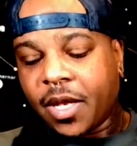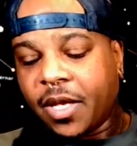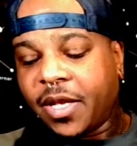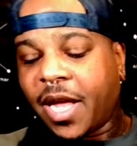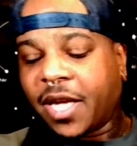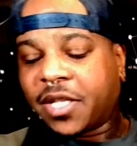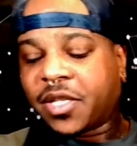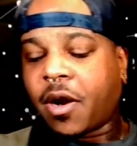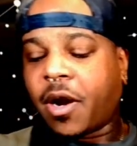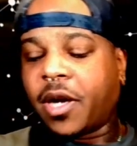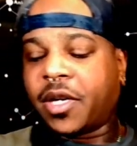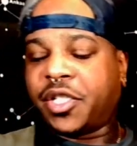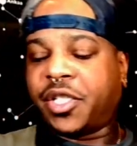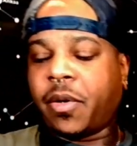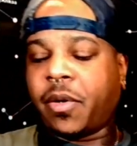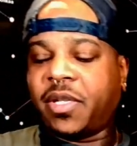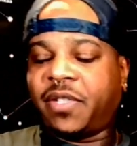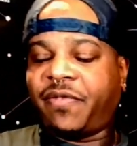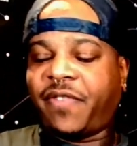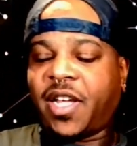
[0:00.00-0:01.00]
Next card to
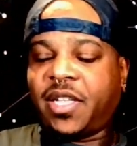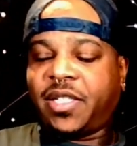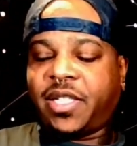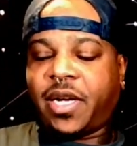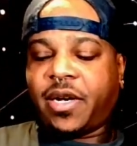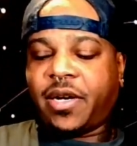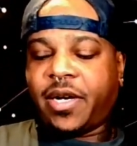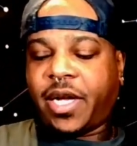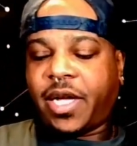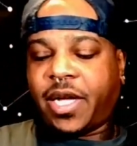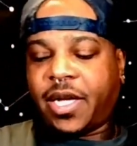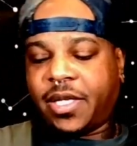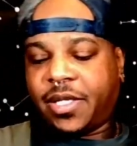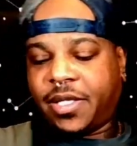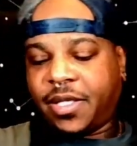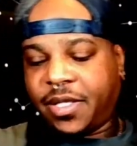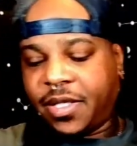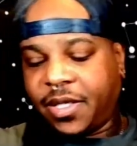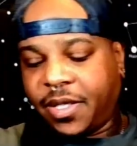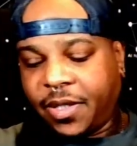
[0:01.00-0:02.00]
show its face here
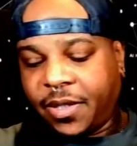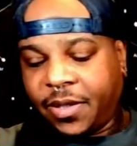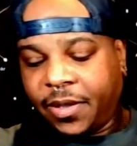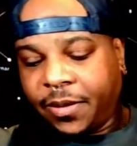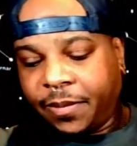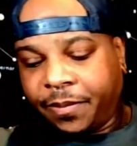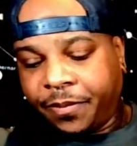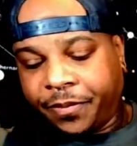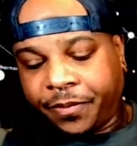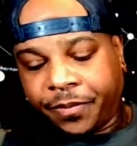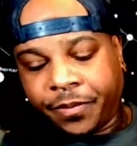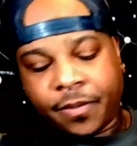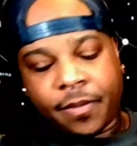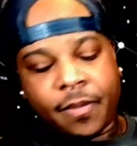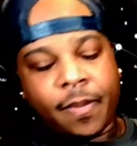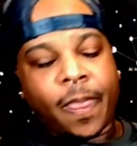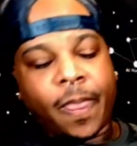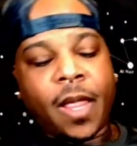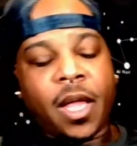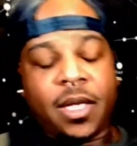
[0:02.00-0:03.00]
is
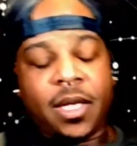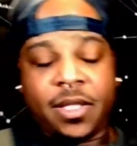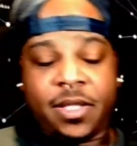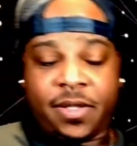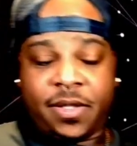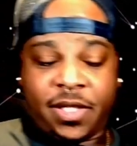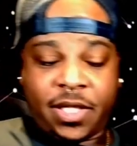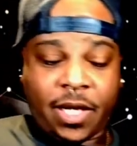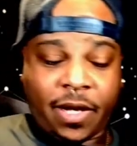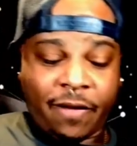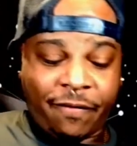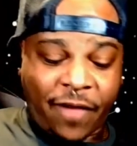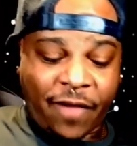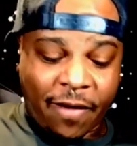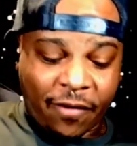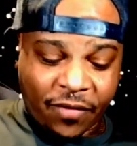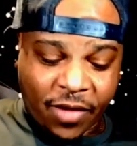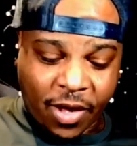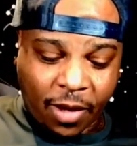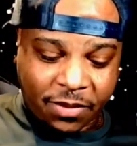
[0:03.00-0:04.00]

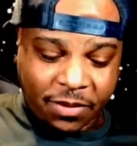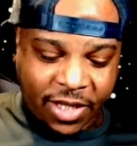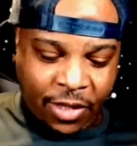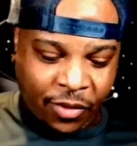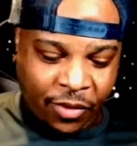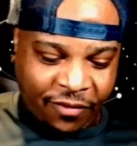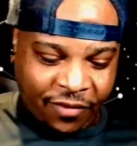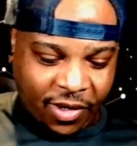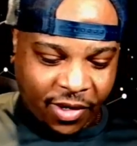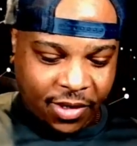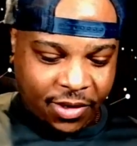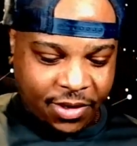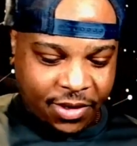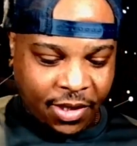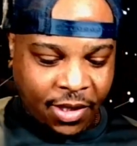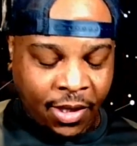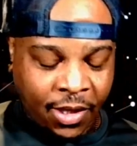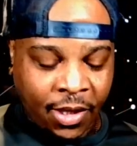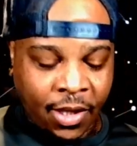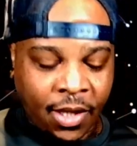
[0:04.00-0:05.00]
Five of Cups in
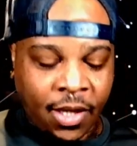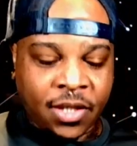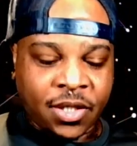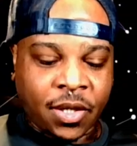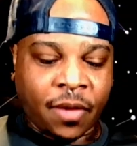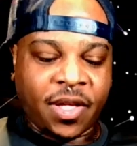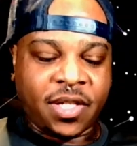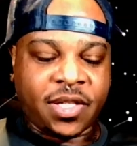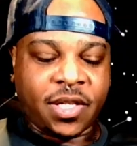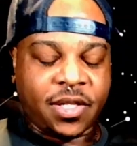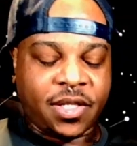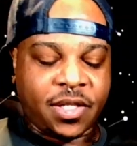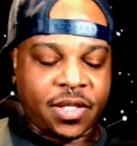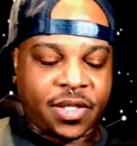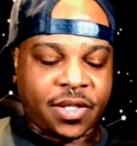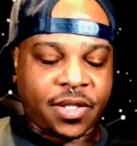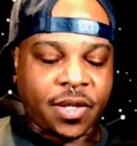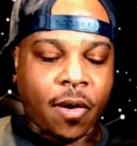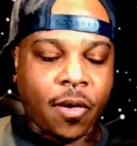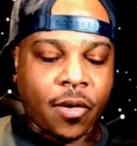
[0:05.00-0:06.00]
reverse. So this is
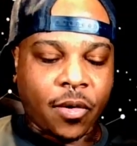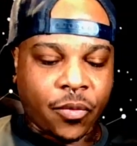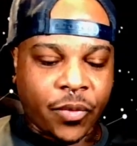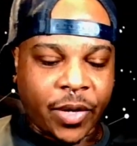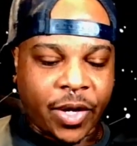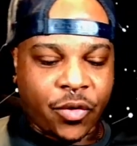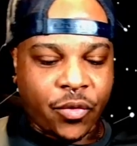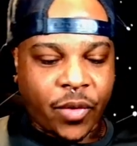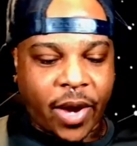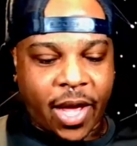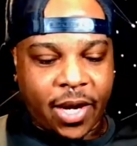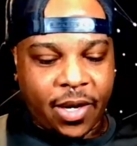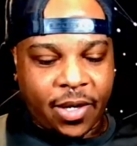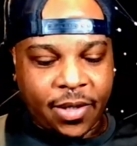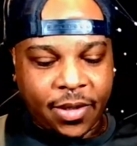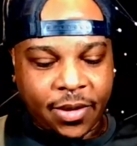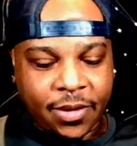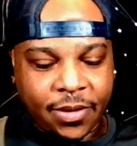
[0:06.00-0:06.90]
sorrow, regret.